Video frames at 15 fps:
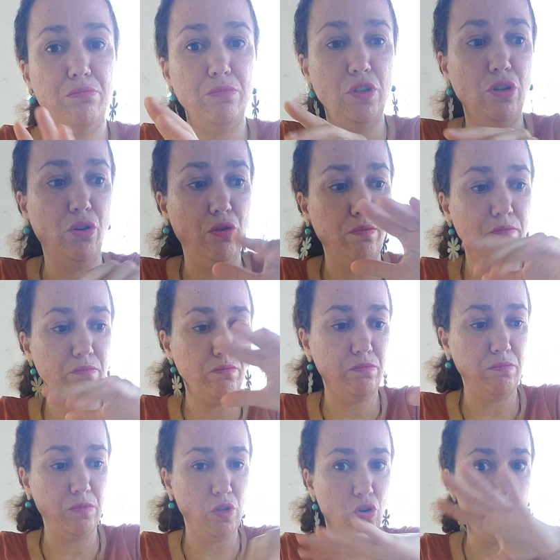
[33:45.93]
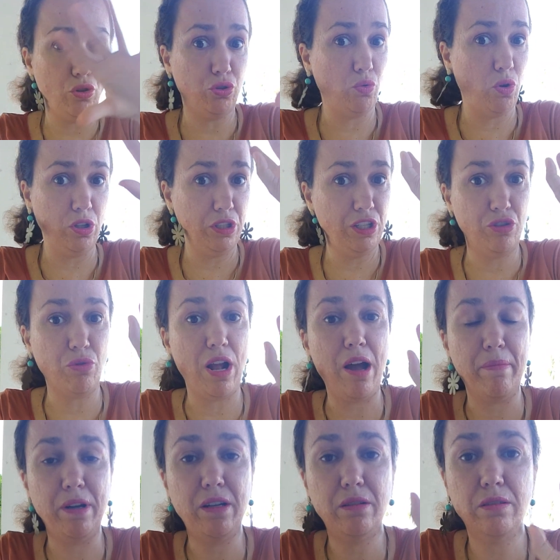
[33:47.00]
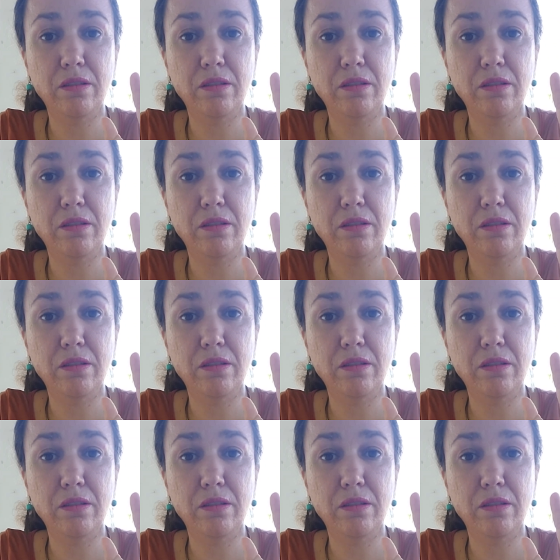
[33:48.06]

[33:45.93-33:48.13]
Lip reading: go through all this drama?